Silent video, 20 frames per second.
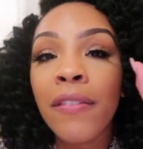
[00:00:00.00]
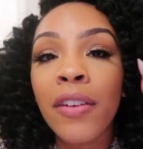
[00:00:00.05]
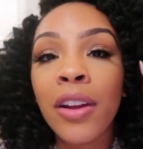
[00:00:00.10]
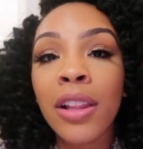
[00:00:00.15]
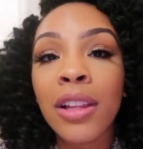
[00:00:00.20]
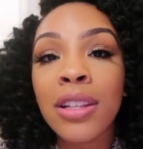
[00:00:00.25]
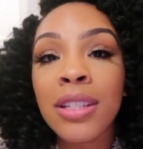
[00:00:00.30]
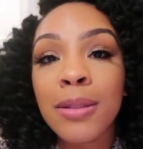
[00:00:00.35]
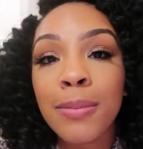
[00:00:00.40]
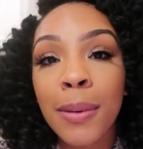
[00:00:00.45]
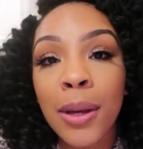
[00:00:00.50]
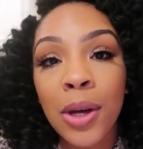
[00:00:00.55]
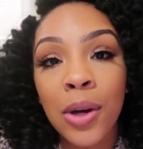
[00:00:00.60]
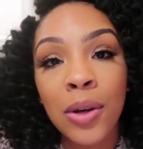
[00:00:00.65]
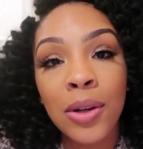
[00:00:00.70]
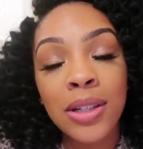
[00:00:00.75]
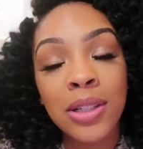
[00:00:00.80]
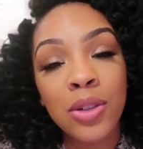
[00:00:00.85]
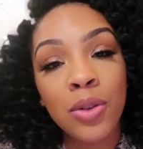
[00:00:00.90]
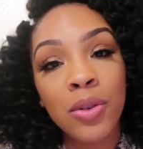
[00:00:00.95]
Fearless
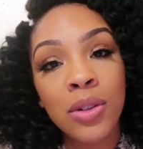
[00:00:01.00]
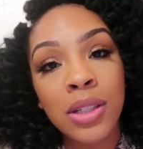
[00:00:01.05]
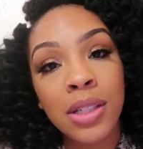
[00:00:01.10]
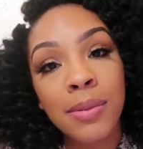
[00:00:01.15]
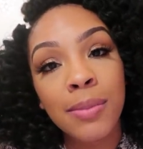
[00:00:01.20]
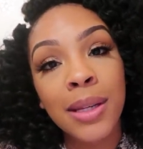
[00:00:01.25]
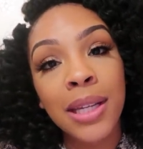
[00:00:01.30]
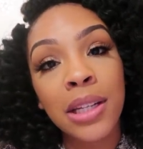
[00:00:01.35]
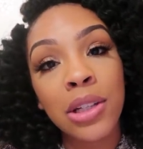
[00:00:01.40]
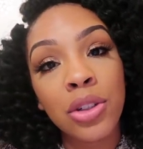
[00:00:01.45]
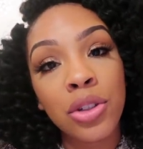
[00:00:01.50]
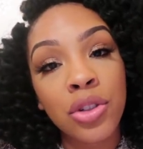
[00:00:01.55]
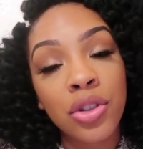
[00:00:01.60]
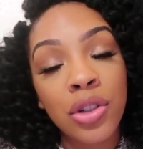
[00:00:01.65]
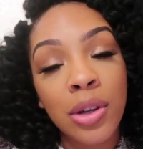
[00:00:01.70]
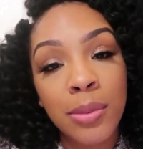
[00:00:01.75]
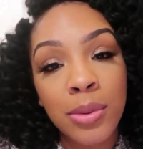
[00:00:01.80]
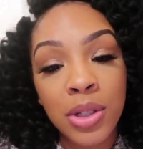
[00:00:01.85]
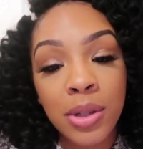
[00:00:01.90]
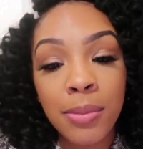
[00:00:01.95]
Belle is going to be in the
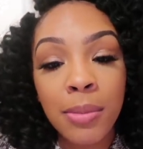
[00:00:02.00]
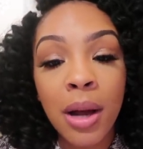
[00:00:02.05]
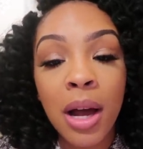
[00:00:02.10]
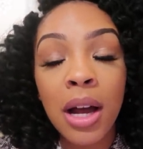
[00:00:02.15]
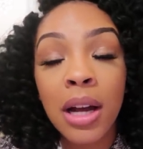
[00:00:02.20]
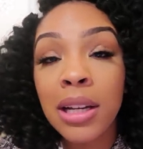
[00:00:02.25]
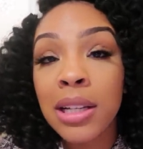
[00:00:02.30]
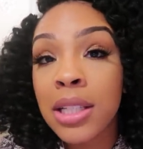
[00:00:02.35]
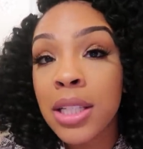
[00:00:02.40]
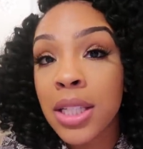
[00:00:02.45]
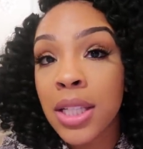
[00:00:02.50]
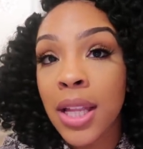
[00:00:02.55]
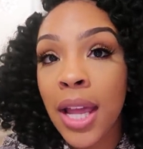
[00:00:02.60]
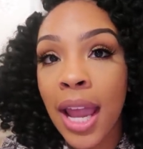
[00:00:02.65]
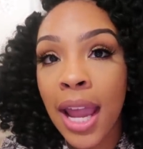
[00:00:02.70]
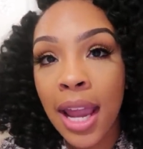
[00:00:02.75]
description box.